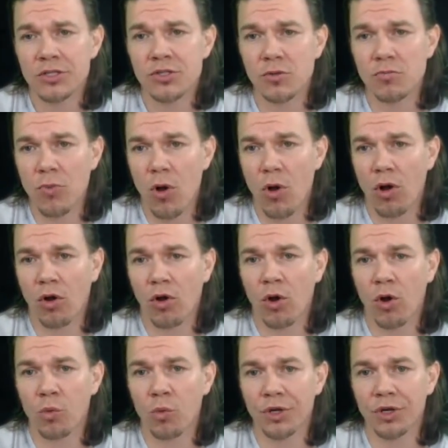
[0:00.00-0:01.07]

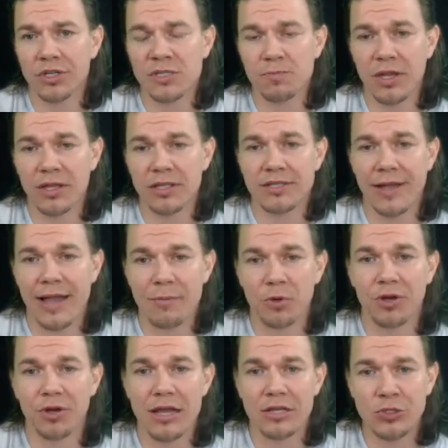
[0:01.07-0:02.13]
Tomorrow, we're going to spend time
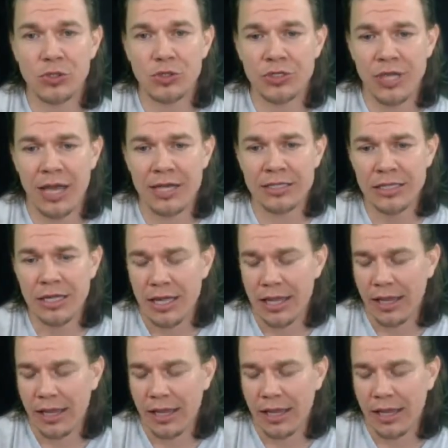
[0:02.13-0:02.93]
on exercise,